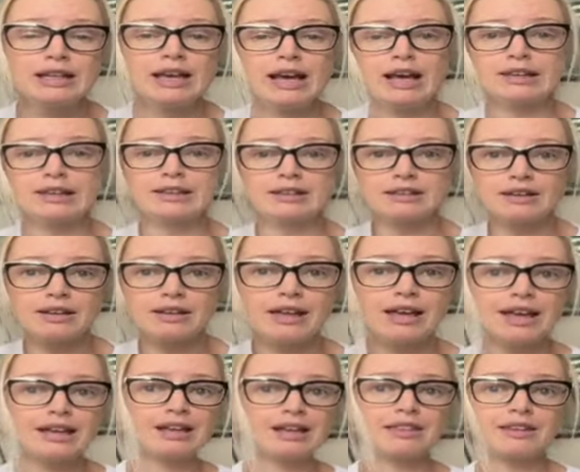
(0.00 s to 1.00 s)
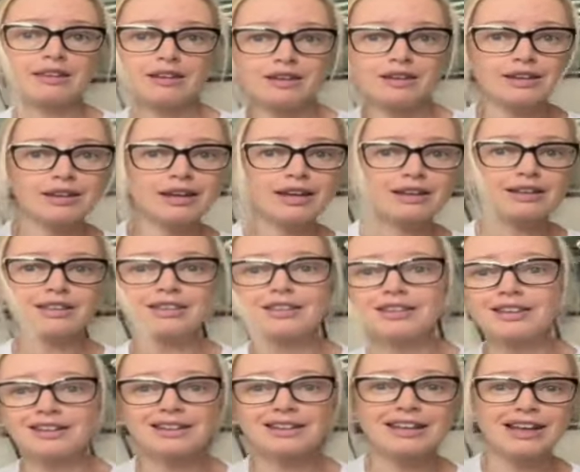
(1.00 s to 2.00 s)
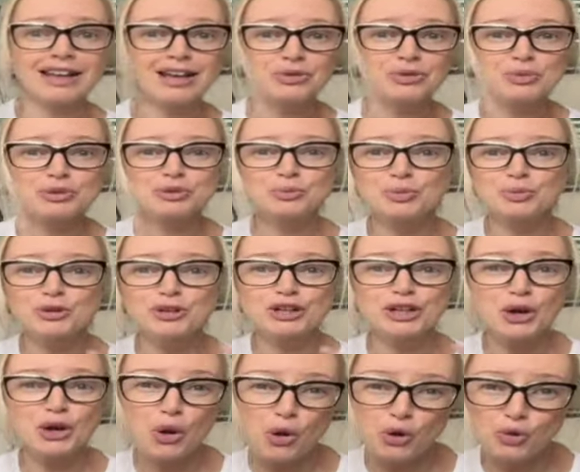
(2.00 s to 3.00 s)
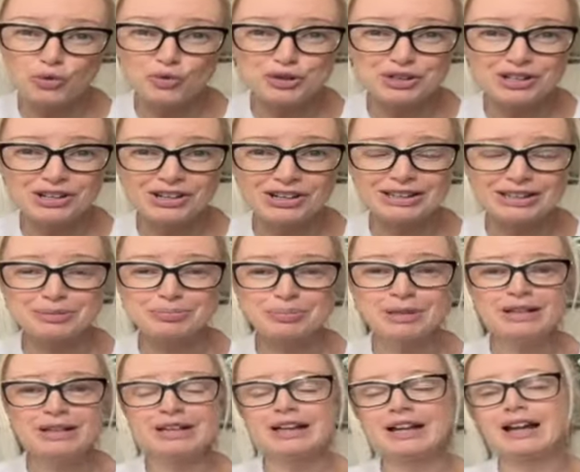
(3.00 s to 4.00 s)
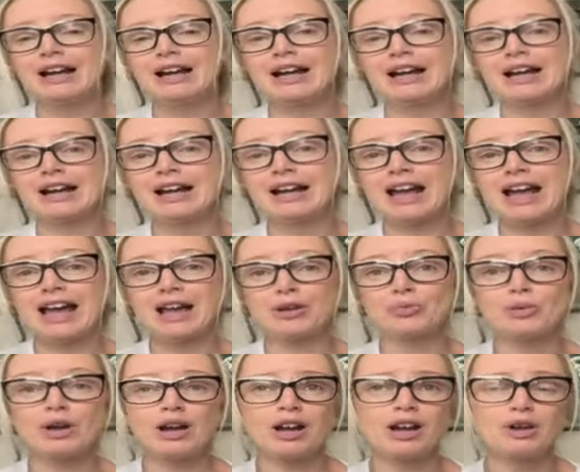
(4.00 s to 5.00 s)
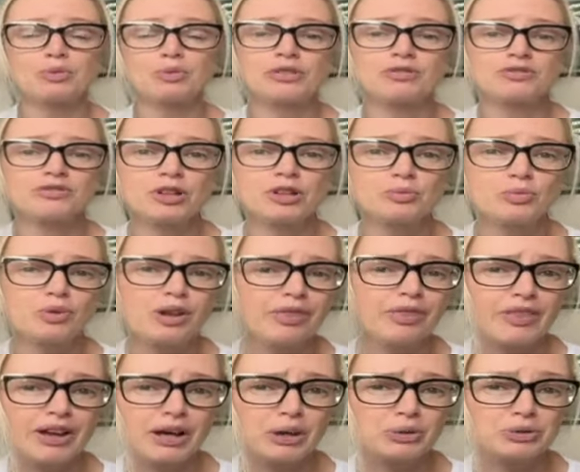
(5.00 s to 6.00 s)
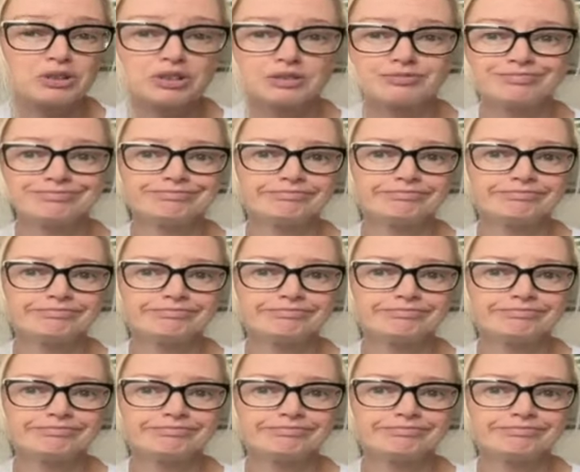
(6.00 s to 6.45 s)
I think I can, it was working overtime, and I went from 1,000